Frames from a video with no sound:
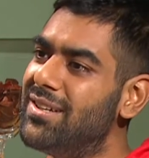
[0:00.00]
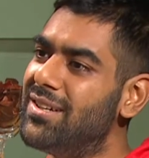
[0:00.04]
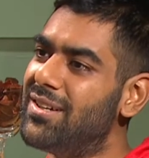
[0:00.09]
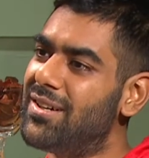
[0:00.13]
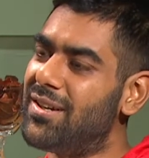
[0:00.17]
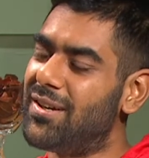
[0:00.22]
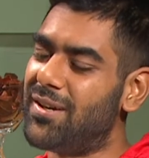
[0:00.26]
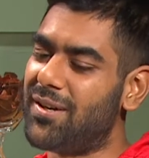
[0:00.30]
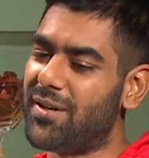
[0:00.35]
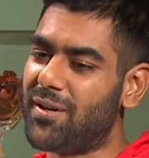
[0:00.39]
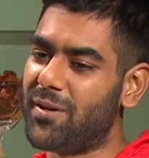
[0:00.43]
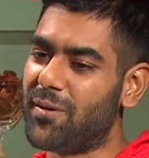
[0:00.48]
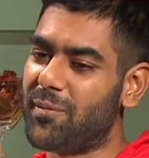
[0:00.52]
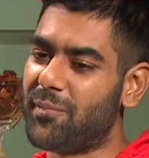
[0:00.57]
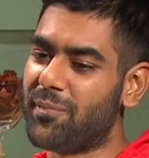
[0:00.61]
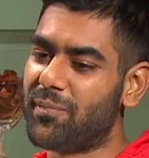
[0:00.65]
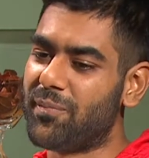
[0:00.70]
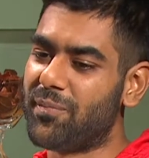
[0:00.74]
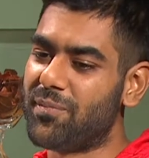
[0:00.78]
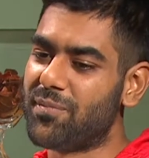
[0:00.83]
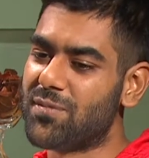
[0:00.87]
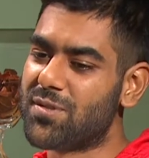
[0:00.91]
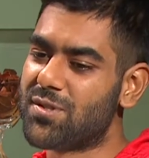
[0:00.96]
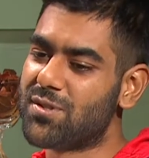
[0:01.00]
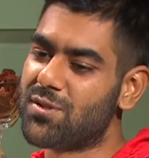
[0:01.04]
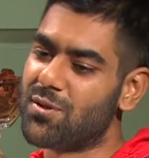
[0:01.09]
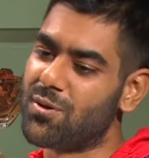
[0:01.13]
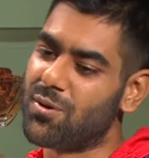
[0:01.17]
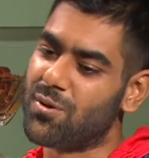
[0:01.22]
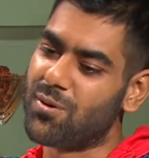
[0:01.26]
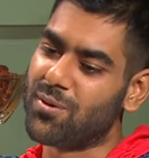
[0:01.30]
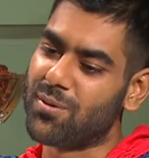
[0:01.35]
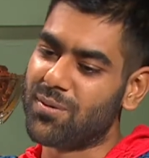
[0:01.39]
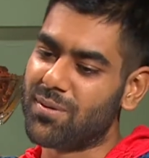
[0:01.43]

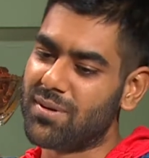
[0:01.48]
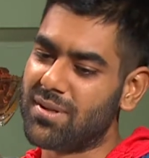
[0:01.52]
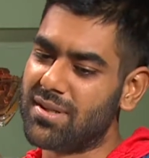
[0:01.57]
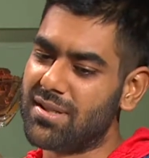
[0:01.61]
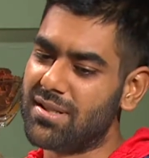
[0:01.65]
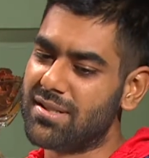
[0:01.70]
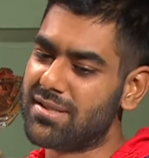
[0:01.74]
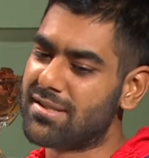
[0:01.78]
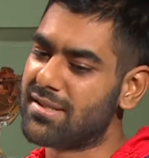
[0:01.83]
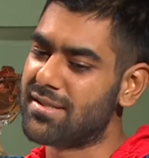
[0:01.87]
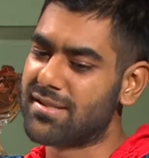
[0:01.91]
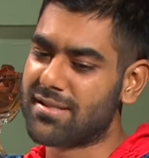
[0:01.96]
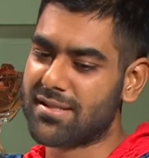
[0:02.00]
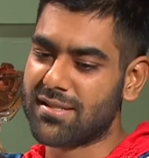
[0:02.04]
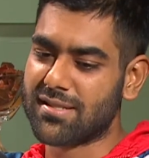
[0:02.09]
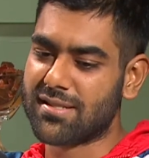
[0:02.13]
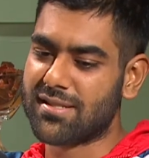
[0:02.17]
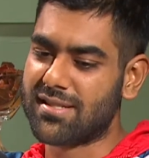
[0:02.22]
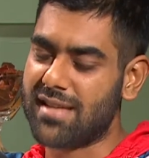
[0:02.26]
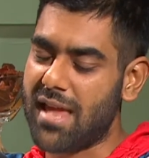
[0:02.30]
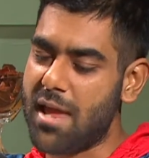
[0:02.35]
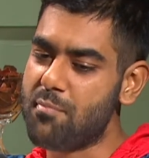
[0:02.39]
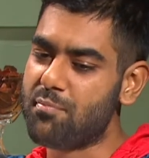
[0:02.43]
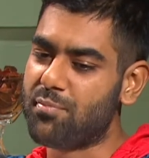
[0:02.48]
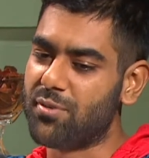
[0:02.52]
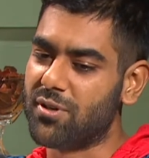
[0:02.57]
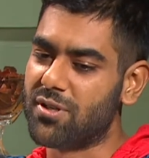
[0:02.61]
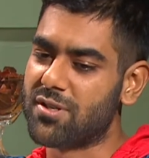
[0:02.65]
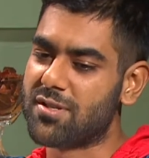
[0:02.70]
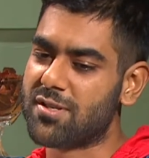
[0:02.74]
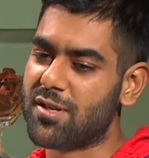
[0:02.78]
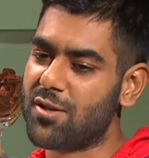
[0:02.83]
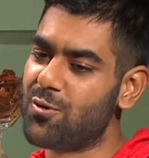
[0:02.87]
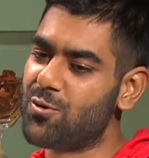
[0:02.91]
So it's the same
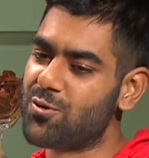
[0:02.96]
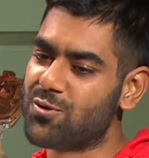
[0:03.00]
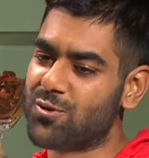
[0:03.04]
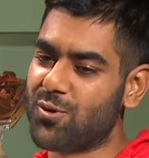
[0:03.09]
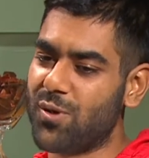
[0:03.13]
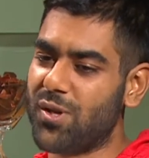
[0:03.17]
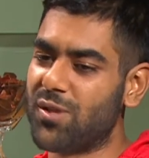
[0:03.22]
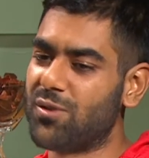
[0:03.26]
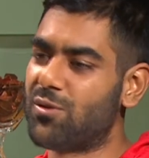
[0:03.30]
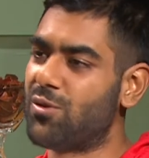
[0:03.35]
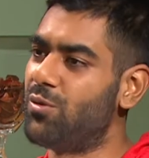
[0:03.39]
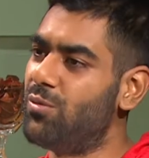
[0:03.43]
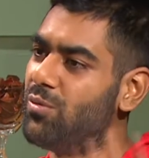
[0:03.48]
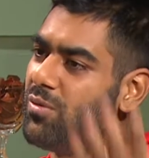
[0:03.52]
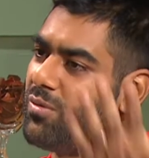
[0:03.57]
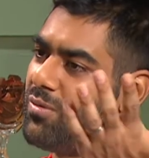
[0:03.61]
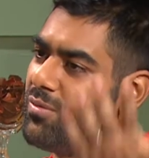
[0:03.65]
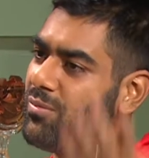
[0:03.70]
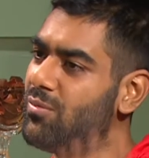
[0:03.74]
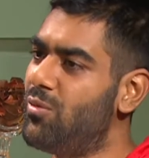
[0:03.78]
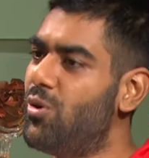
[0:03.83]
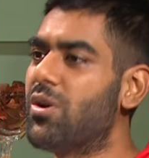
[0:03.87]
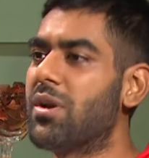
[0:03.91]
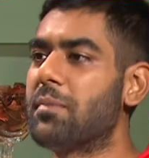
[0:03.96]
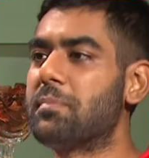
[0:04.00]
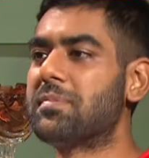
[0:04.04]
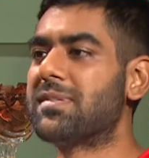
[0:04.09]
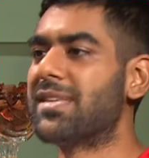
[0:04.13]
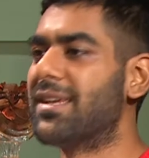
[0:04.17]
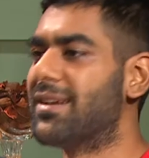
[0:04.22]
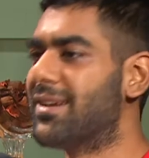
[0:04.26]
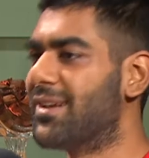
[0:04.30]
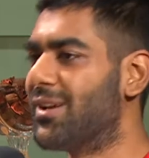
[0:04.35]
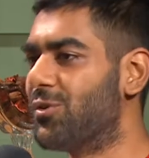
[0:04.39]
person who's going through more
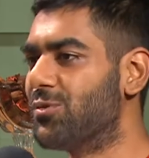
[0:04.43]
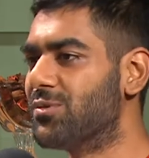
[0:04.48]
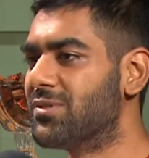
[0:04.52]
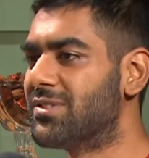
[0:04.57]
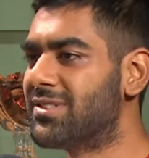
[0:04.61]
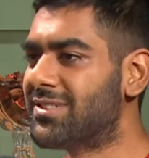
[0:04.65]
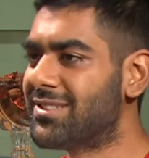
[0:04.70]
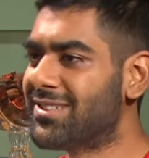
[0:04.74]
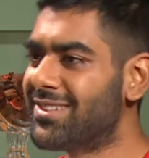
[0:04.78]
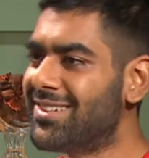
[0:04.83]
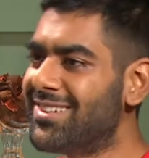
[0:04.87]
ups and downs.